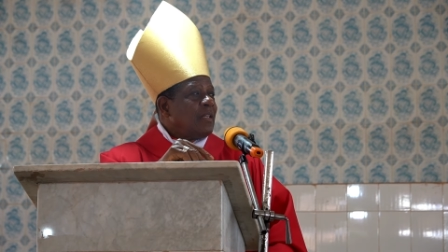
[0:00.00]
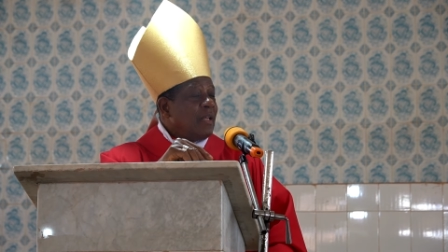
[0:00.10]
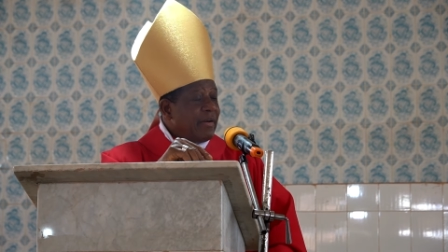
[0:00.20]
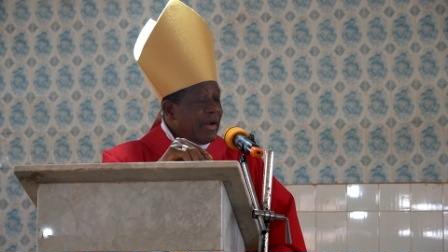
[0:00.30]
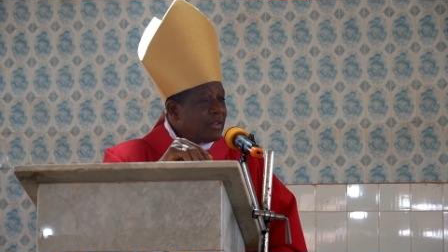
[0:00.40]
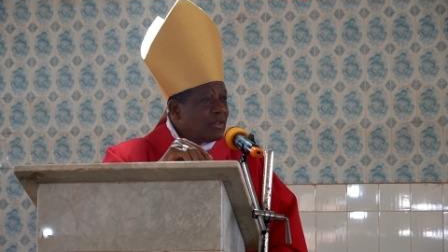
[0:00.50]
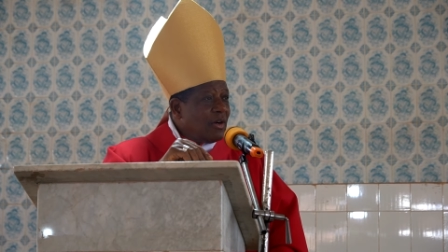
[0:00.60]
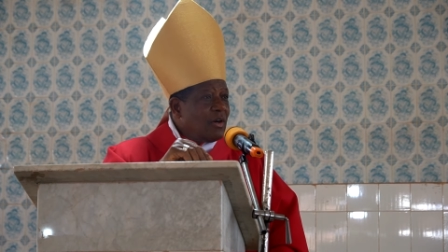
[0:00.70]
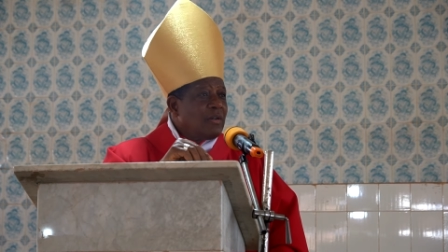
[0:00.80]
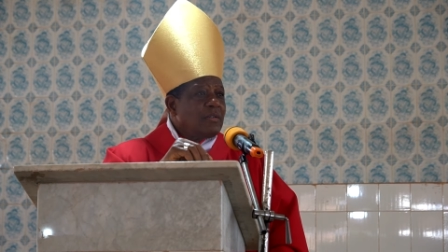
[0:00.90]
the
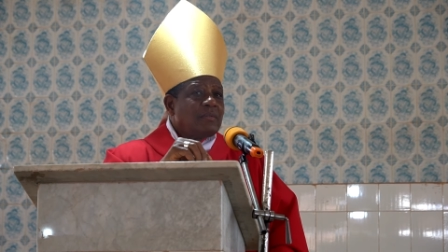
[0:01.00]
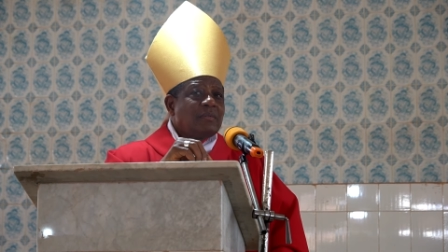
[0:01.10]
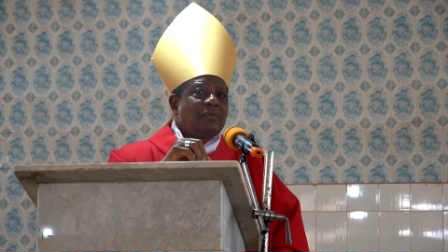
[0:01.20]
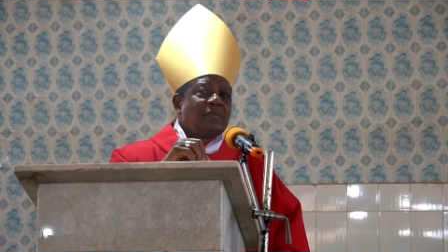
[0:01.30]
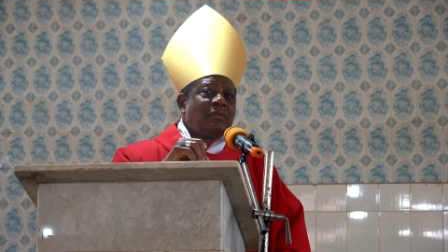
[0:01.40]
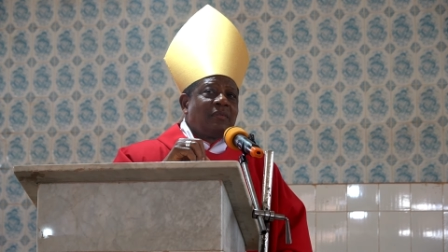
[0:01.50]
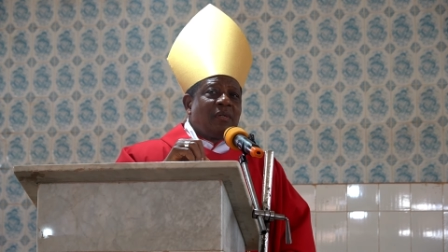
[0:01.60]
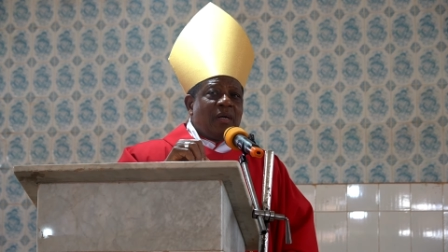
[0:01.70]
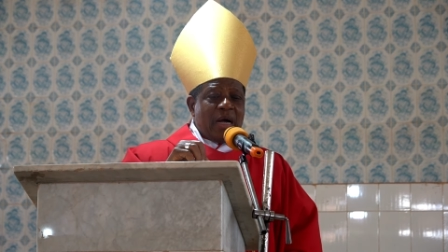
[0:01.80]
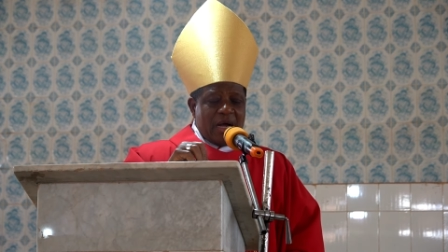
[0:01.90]
rector
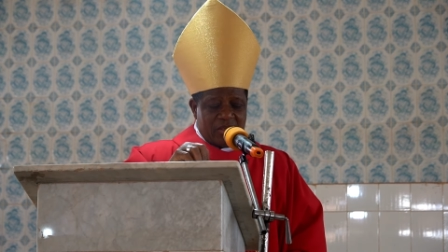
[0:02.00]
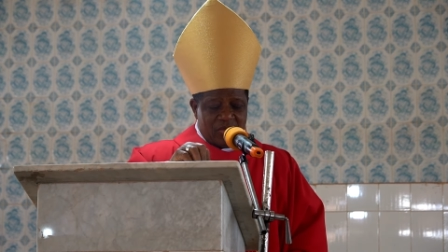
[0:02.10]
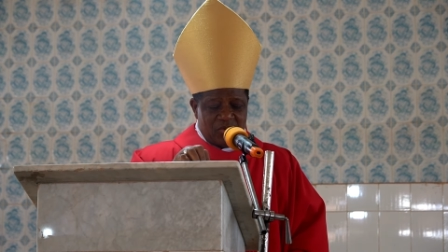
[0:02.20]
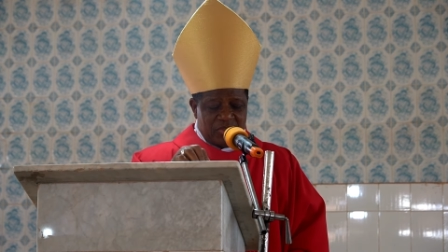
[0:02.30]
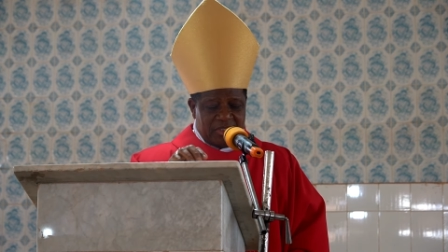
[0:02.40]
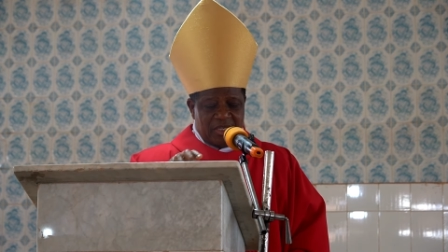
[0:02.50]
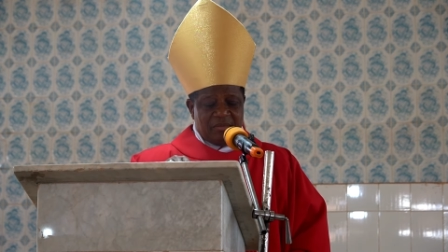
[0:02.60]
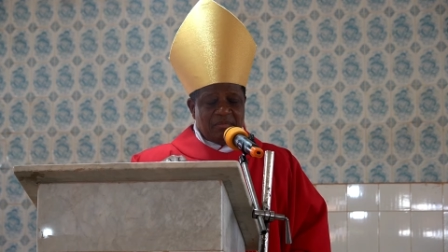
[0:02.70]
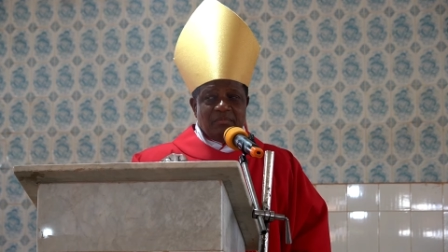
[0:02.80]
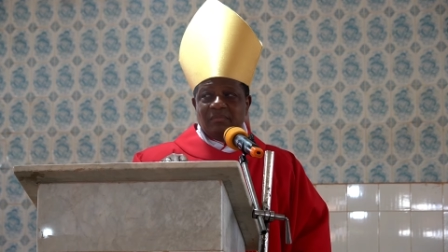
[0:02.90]
accused
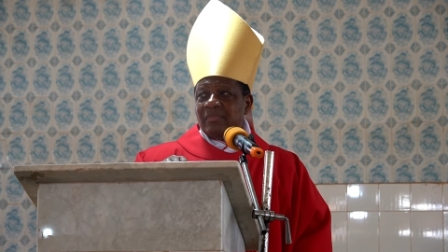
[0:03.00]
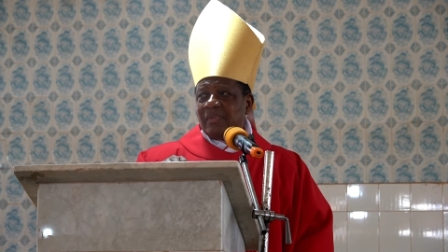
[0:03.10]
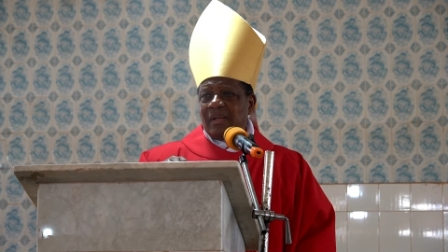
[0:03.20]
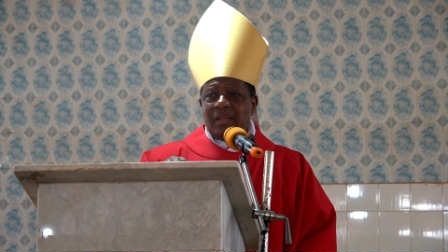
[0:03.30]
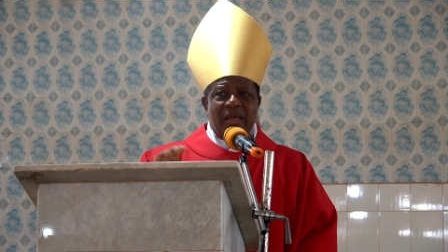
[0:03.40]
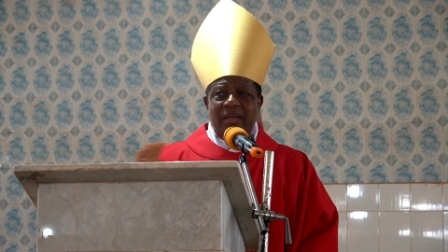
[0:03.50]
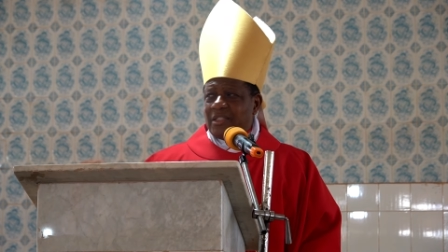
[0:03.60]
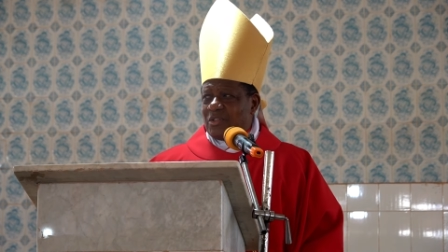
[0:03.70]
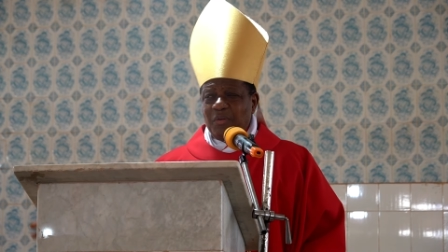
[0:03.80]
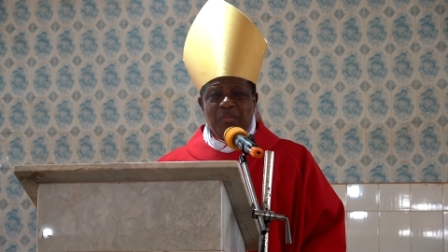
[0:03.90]
him, there
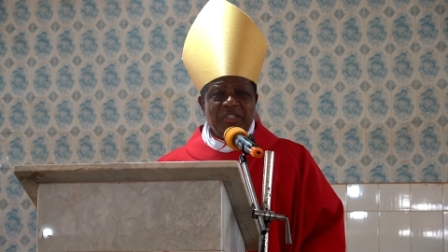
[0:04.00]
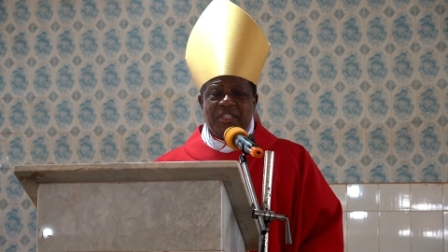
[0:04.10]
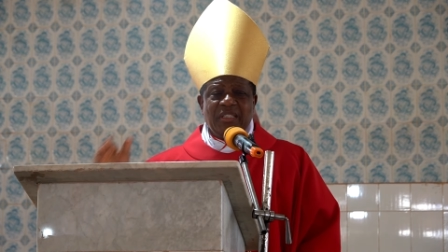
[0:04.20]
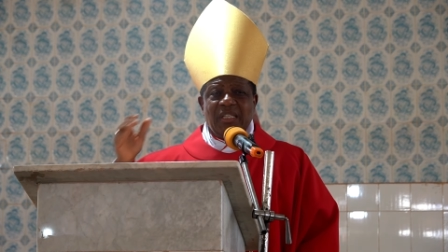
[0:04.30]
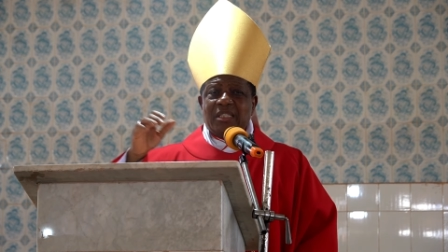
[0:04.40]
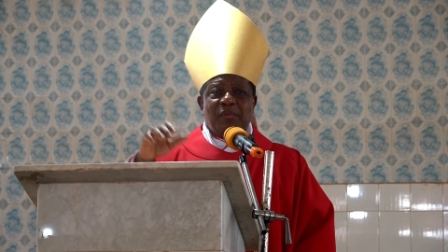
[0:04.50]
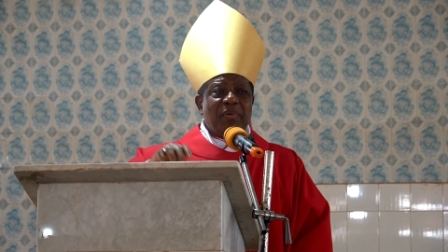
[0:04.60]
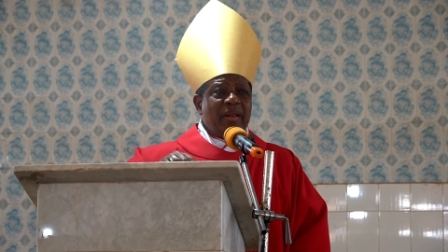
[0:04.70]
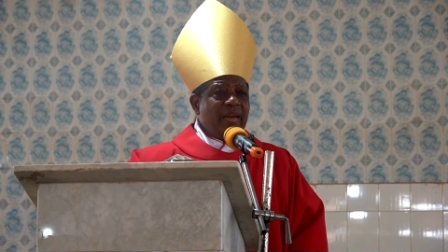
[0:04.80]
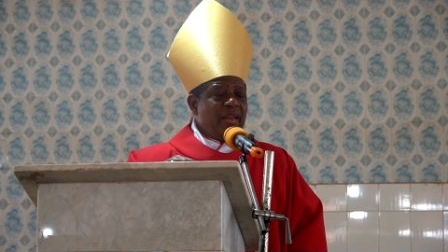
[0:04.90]
is so much
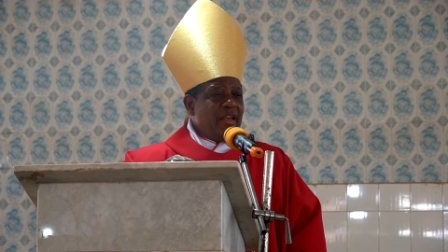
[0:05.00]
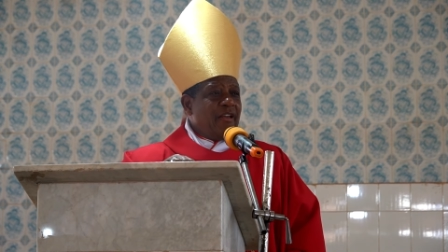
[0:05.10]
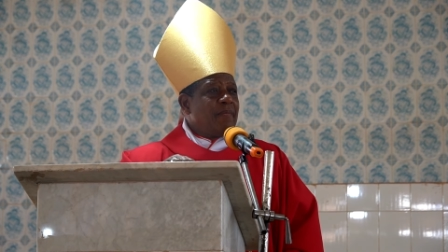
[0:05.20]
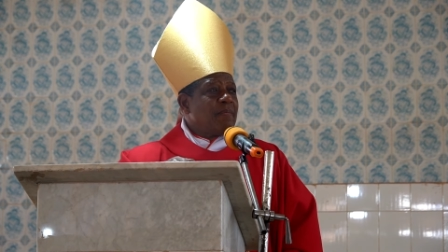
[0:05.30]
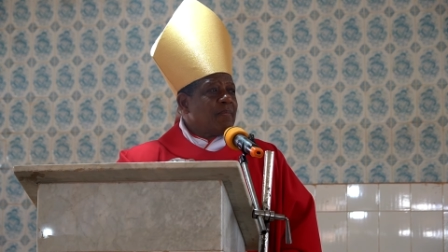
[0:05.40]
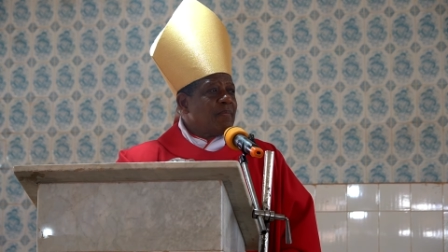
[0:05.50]
indiscipline here,